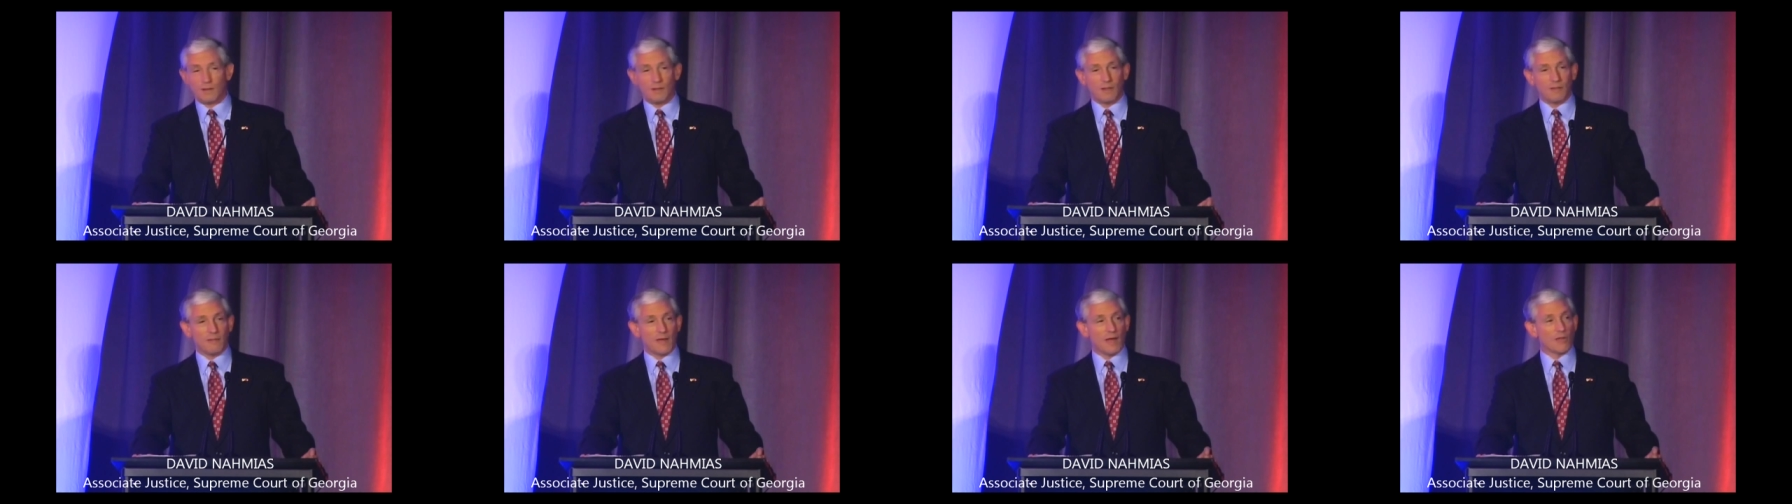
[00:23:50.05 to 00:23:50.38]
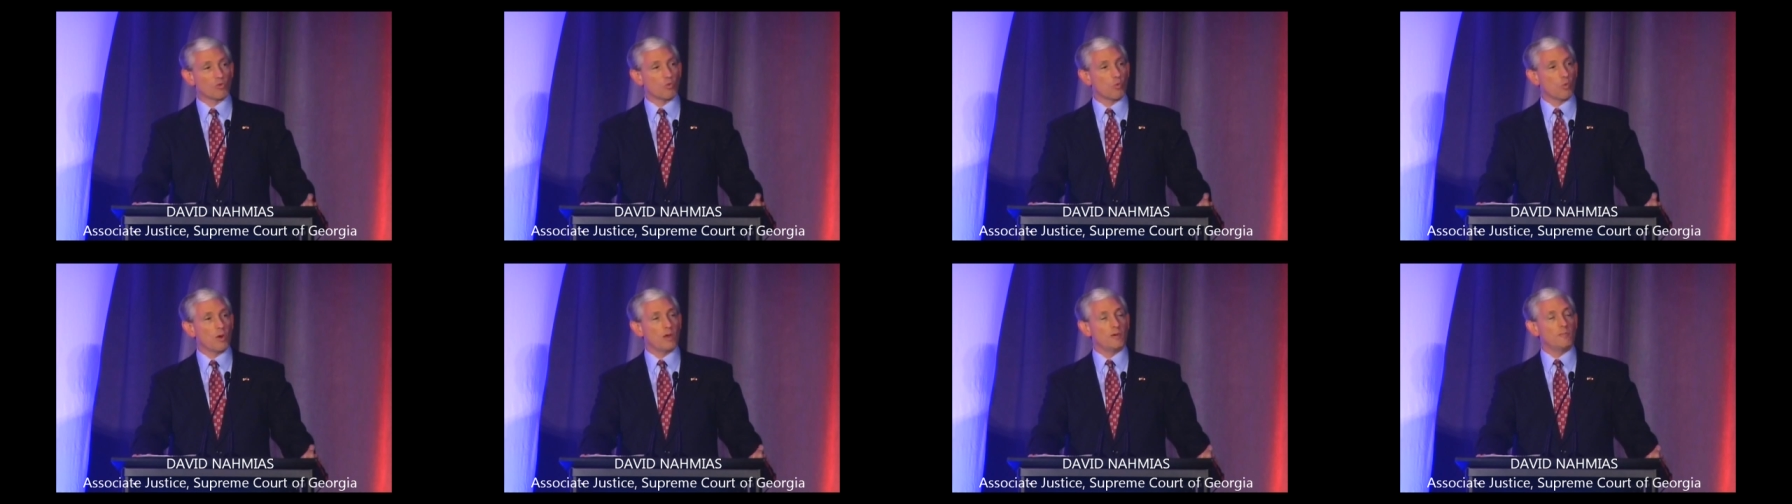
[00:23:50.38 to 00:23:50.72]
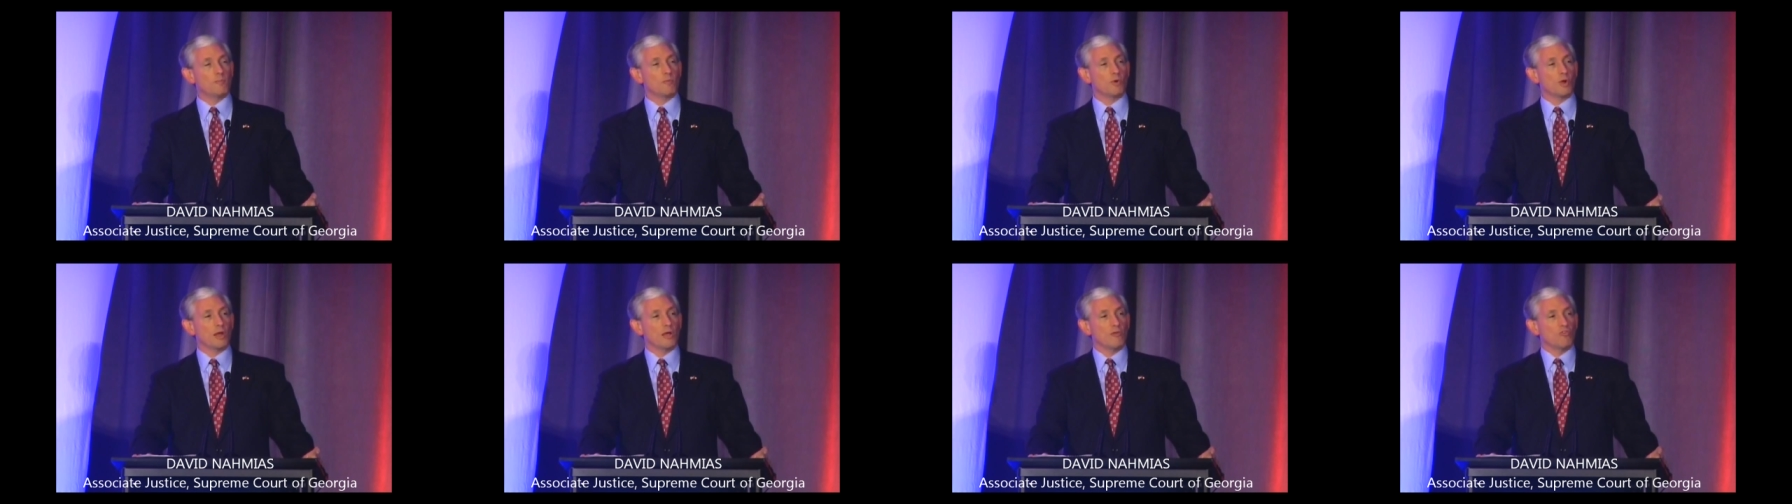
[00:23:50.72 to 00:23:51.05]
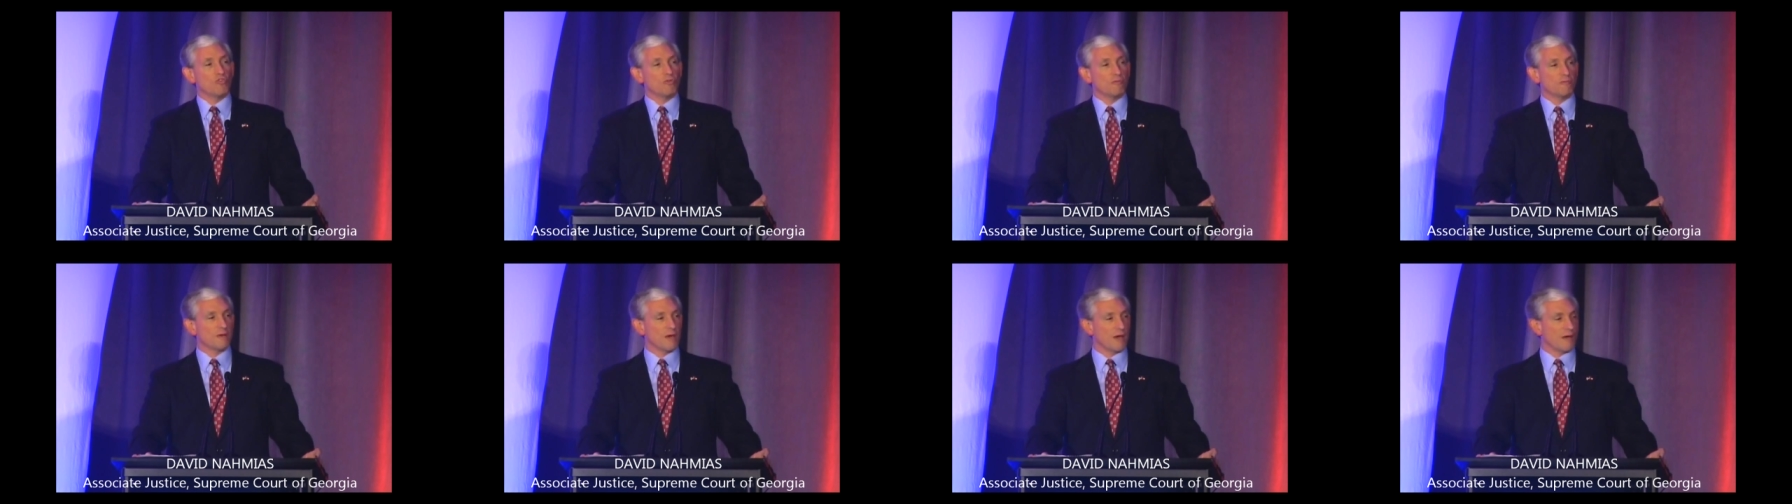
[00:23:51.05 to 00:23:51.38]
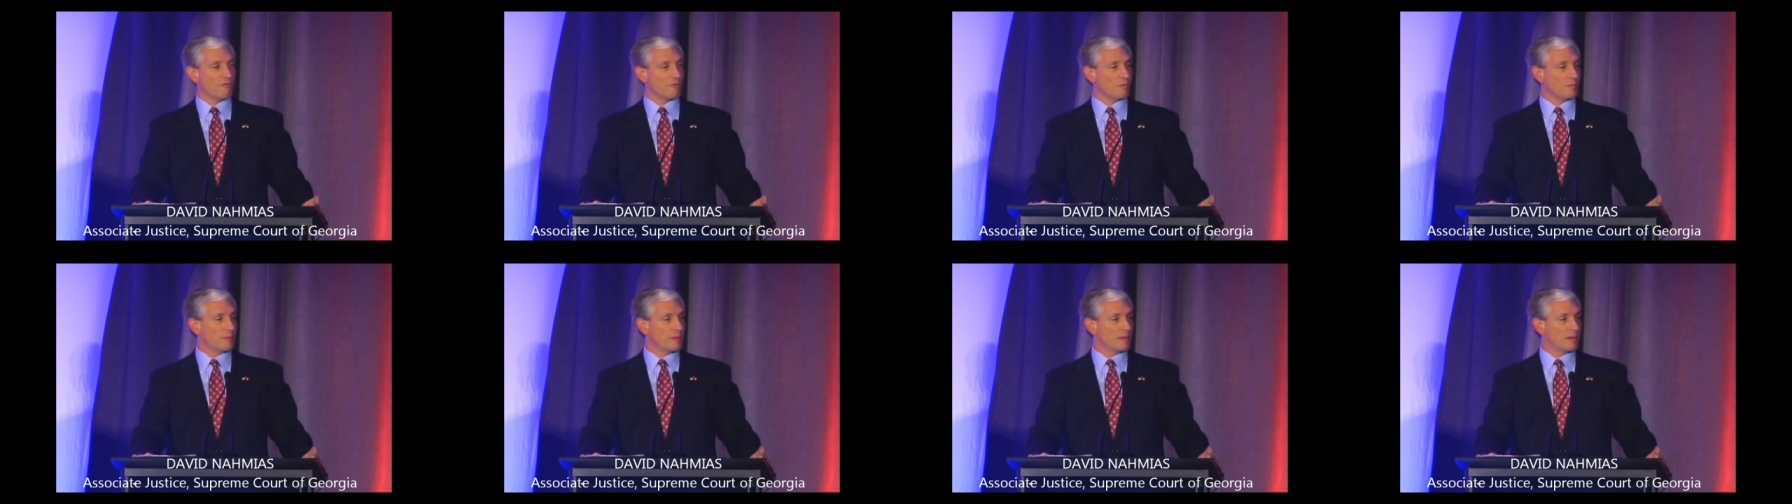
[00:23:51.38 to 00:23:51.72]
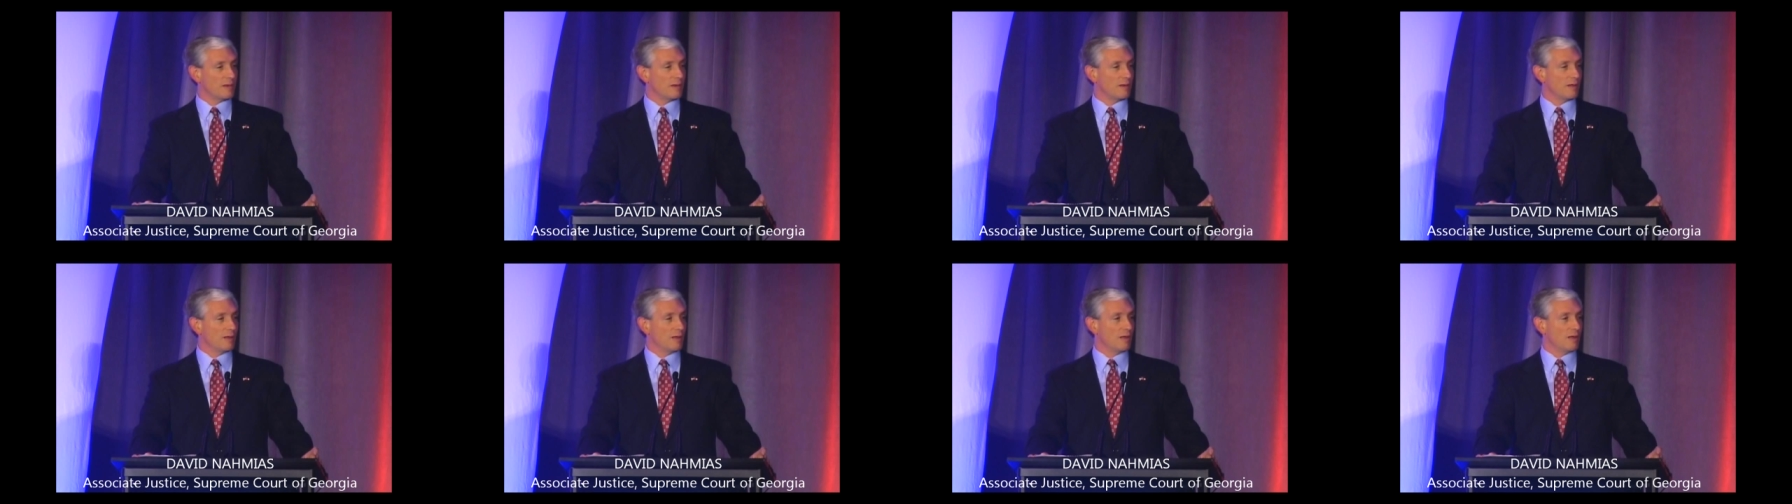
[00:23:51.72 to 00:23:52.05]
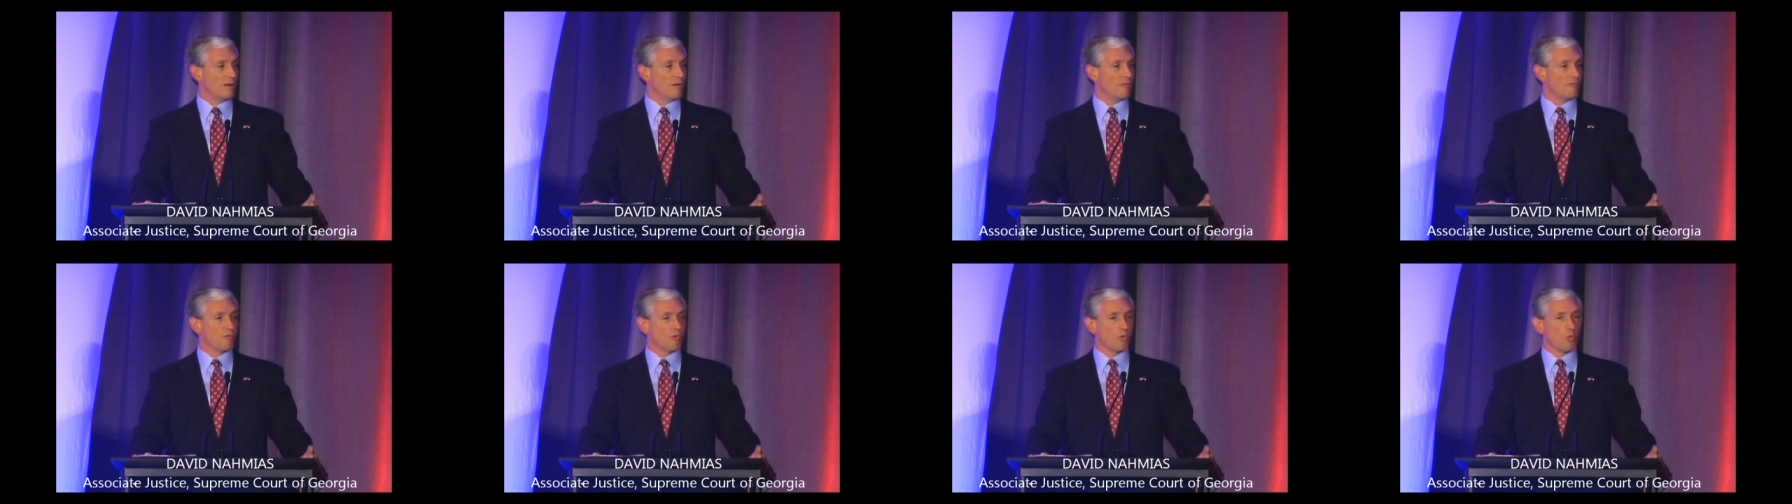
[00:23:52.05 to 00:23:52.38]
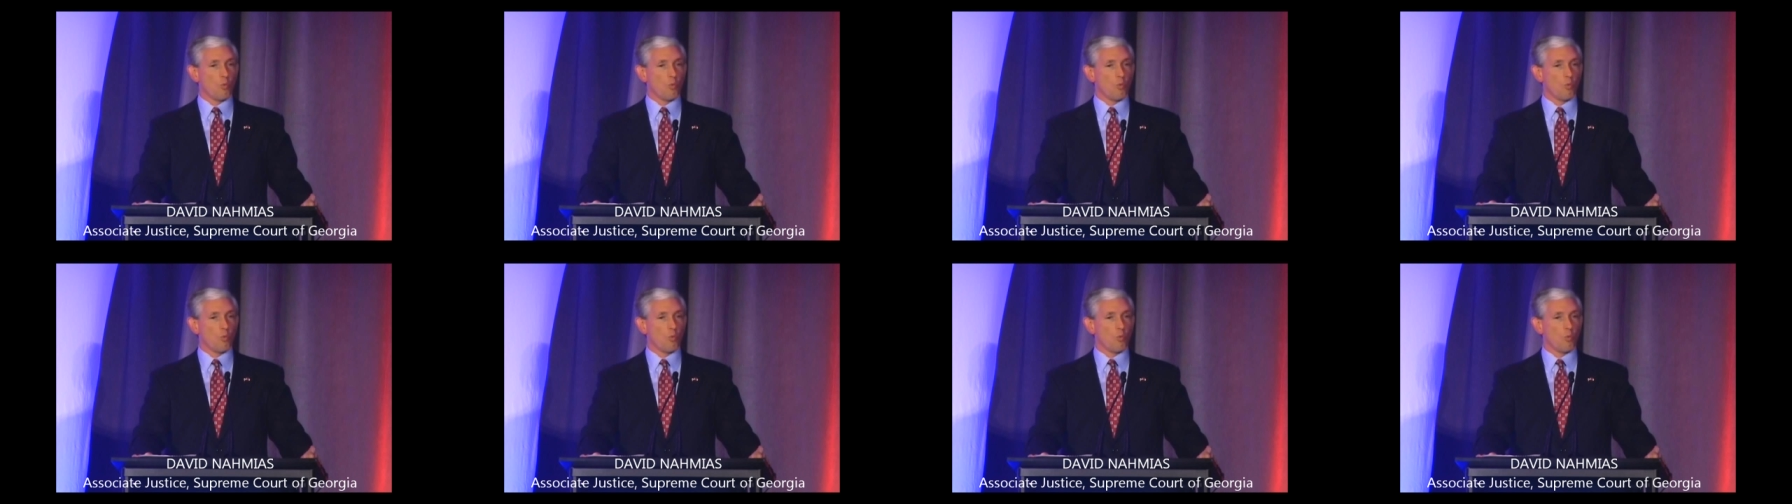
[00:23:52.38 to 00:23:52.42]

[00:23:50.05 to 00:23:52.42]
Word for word: That's one branch of government for